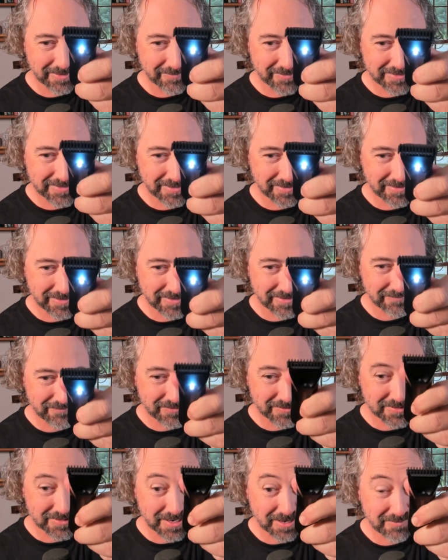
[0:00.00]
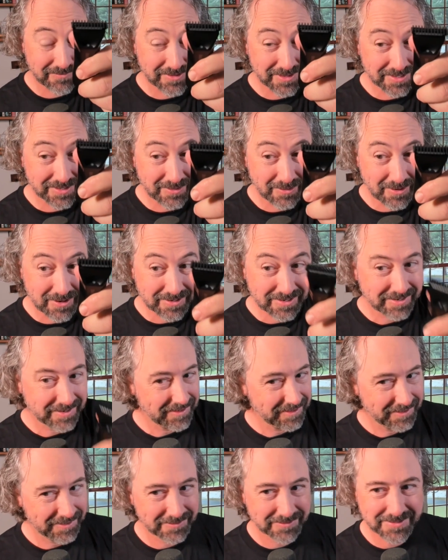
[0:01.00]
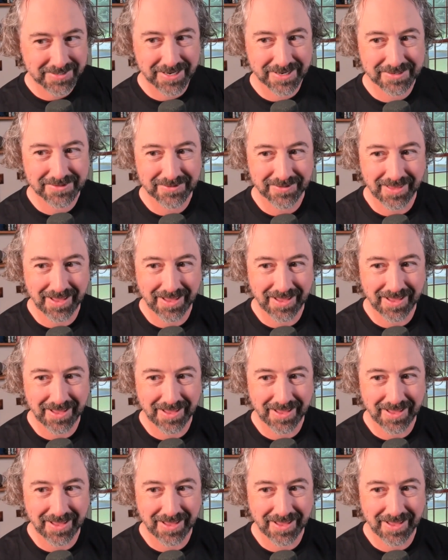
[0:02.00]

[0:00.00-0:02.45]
Let me tell you, if you shave in the dark, it'll change your